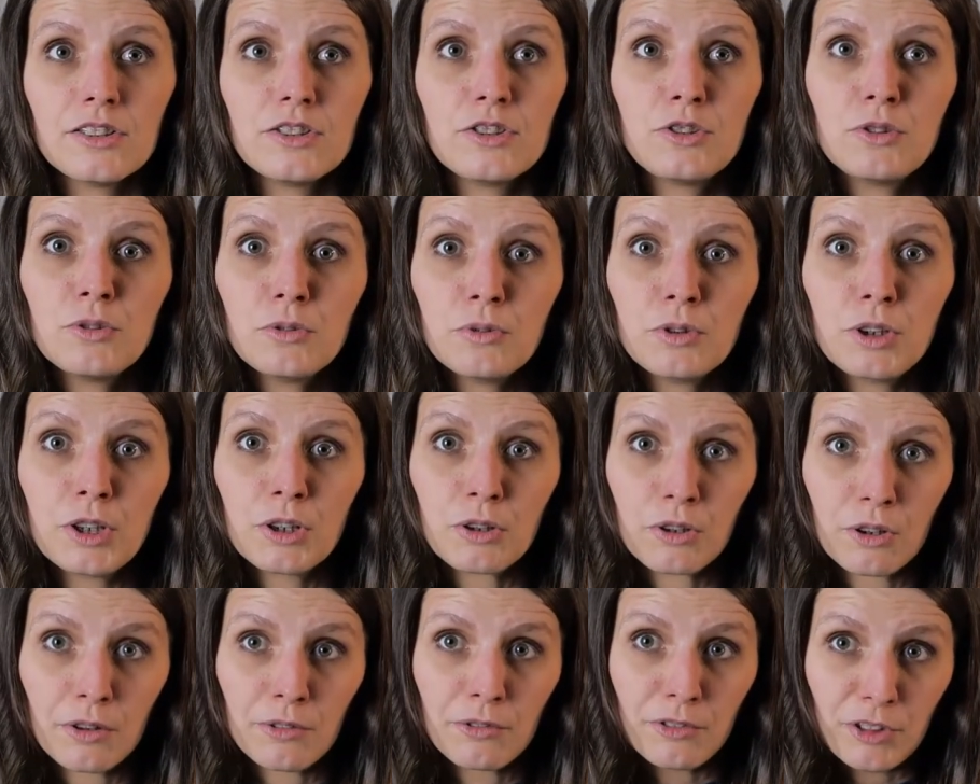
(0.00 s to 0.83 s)
to
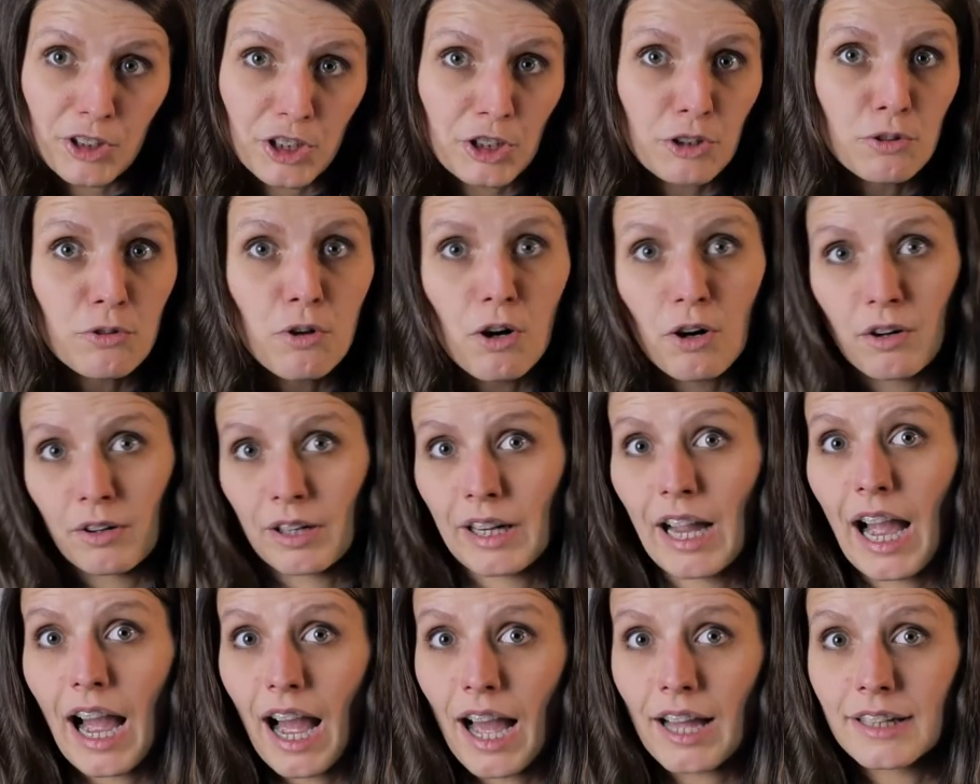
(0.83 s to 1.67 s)
your view on
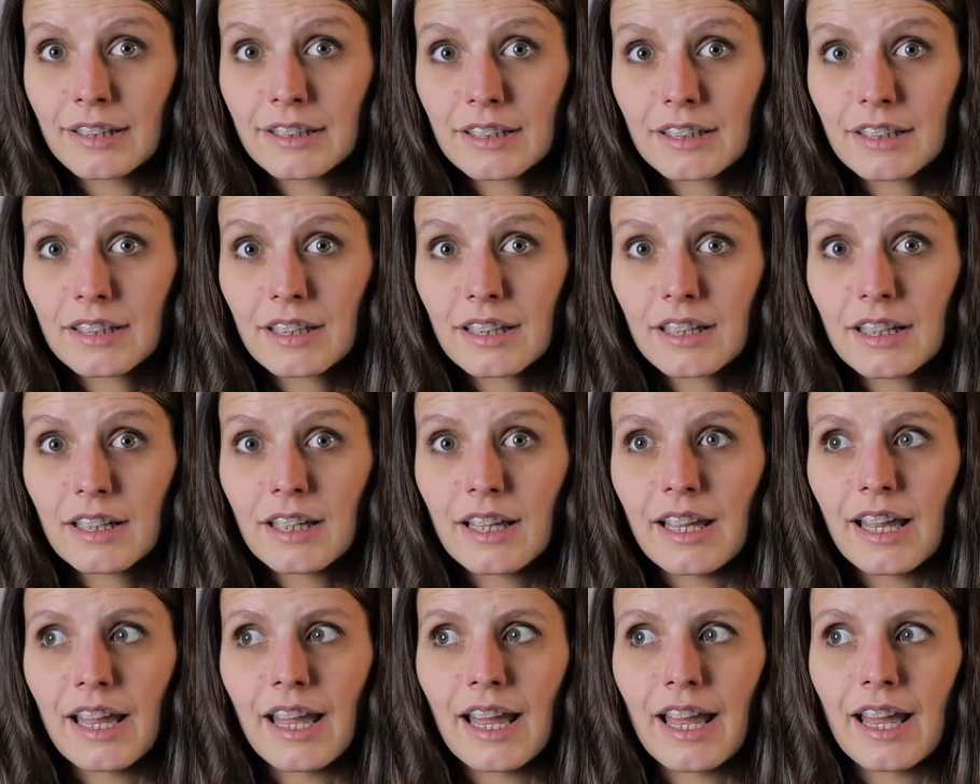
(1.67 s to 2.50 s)
God
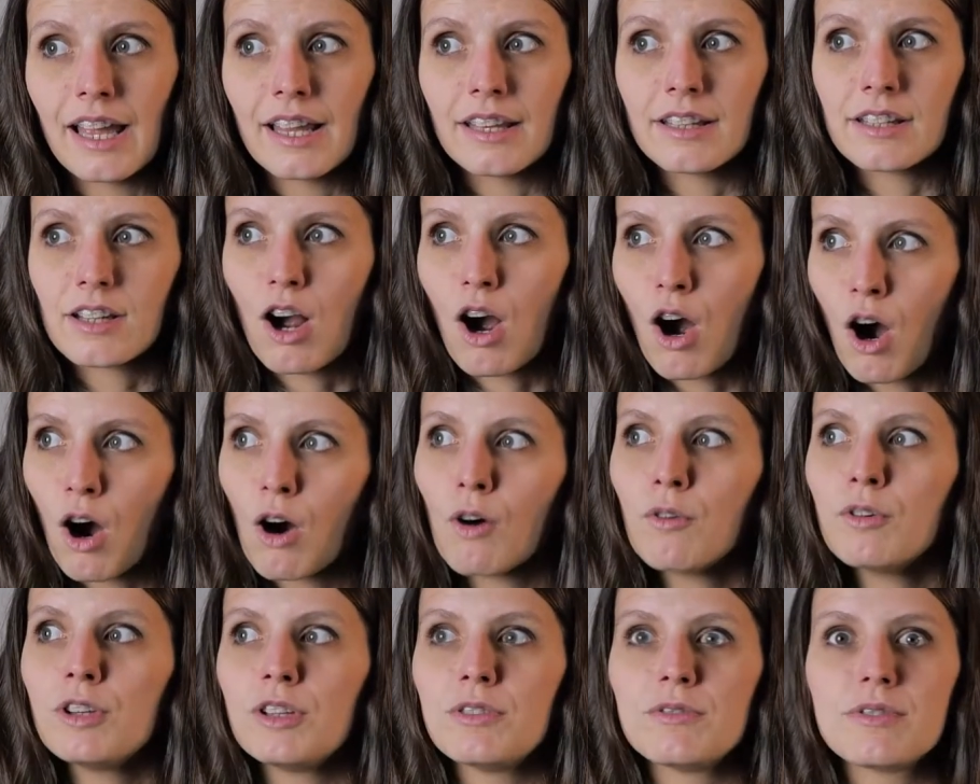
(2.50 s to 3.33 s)
and
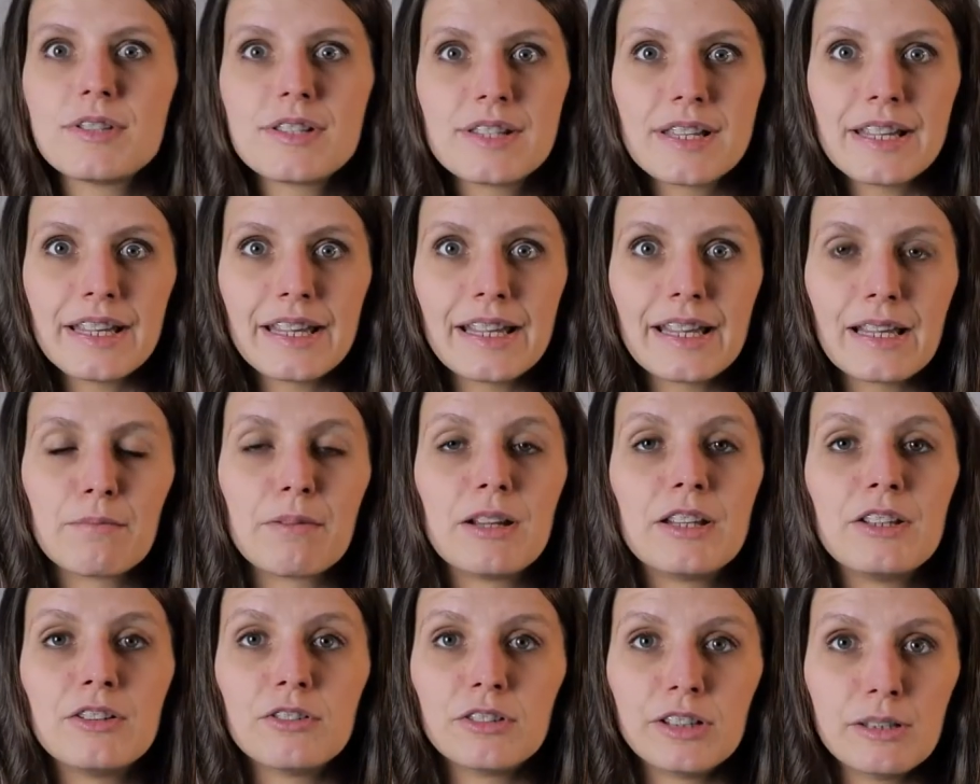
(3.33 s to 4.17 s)
how you see Him
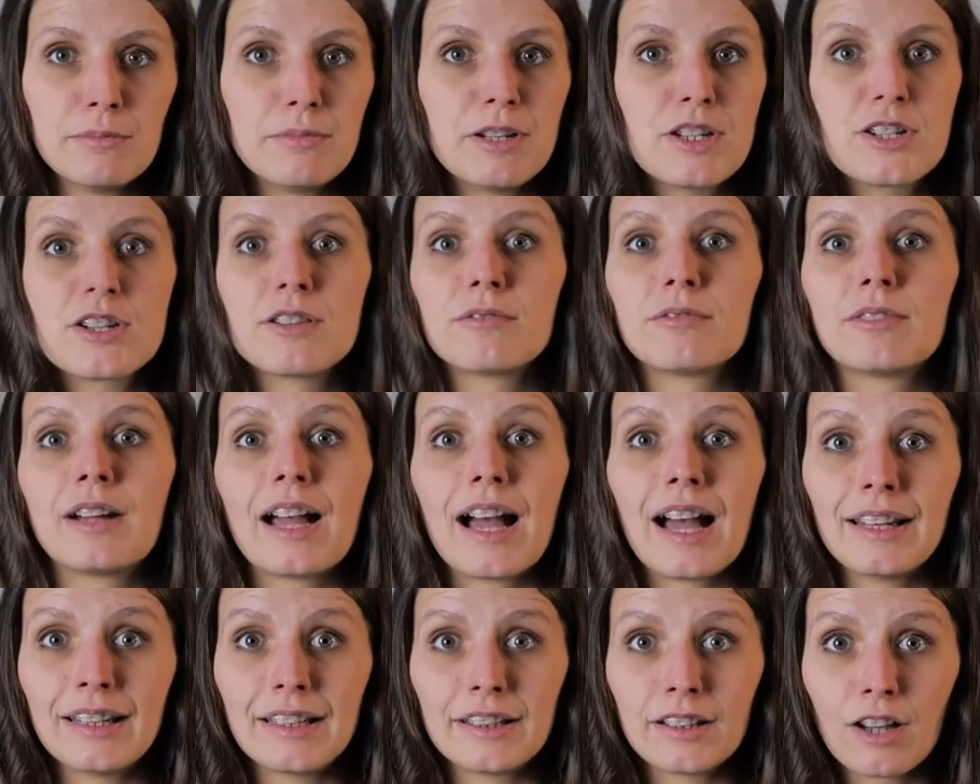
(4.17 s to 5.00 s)
and your image of
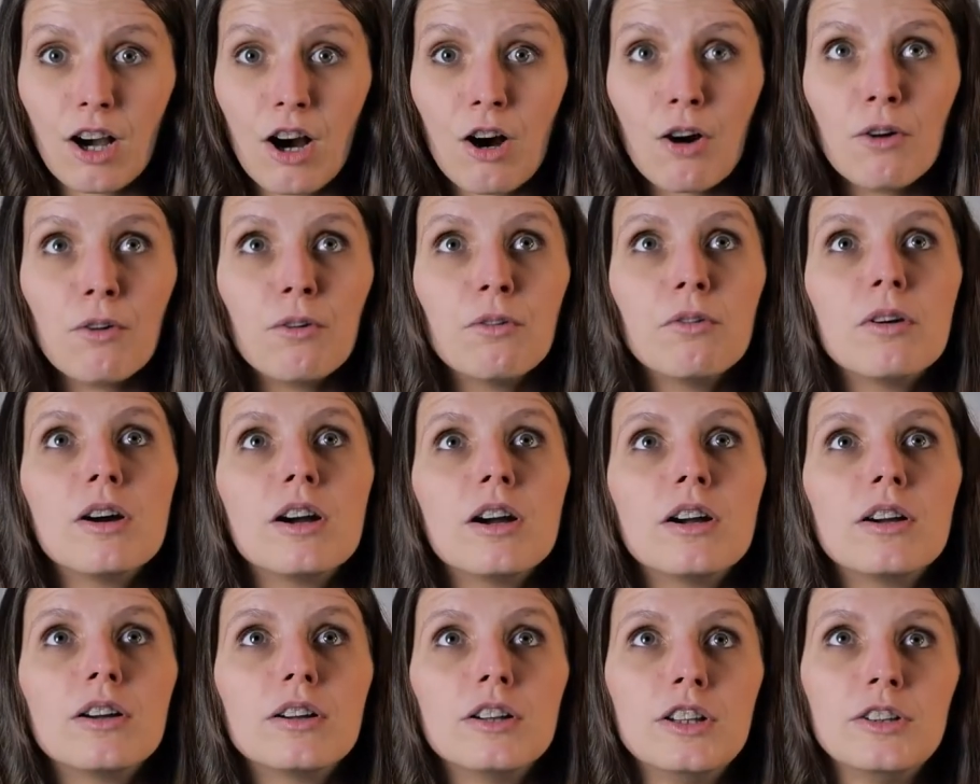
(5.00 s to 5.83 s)
God and how
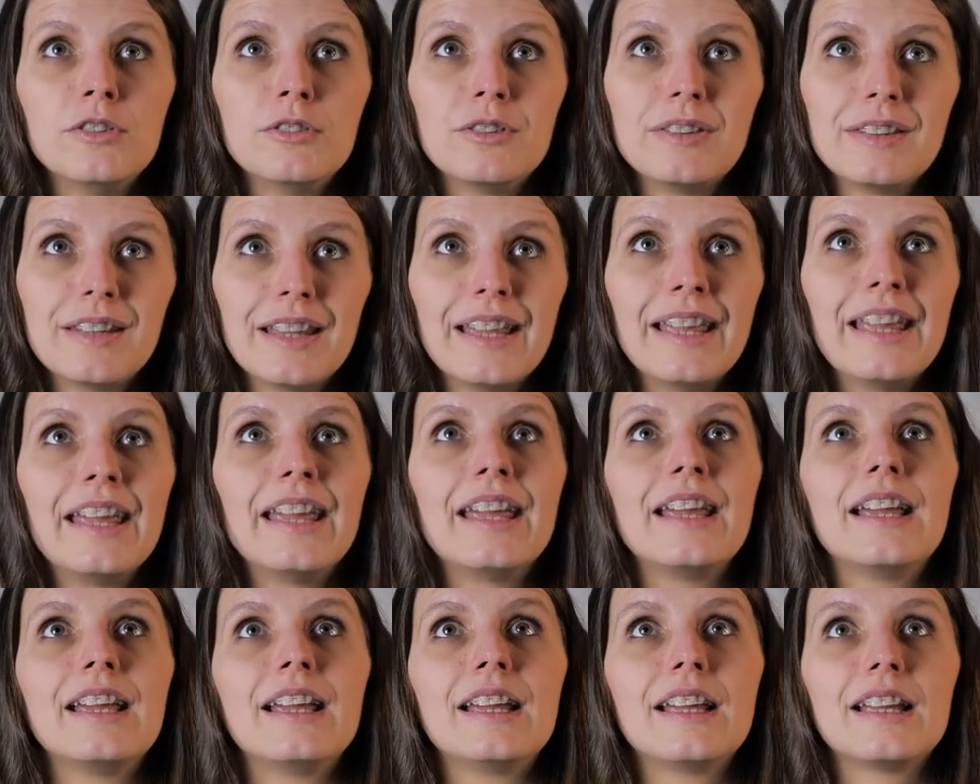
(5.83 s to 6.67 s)
you
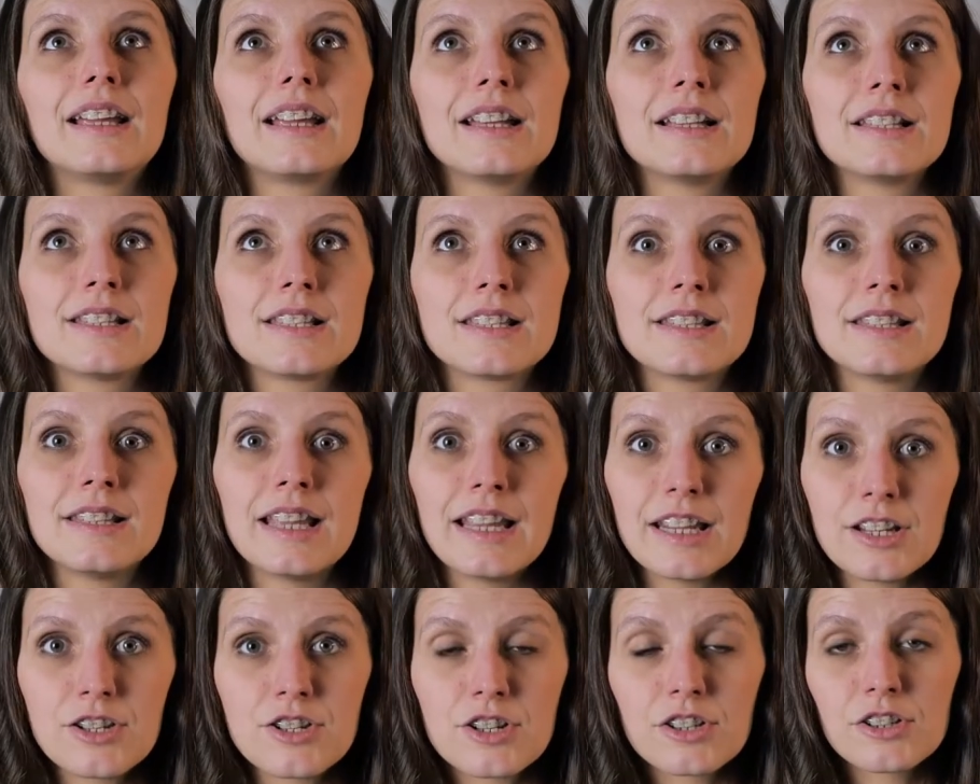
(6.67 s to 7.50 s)
think His
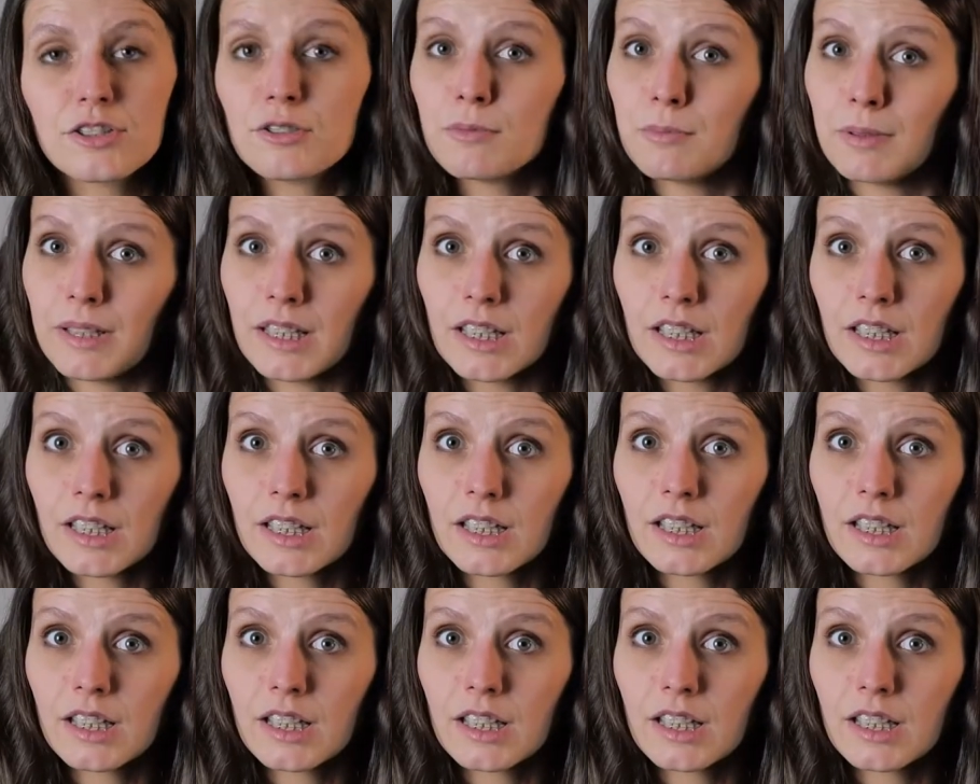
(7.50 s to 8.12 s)
nature to be.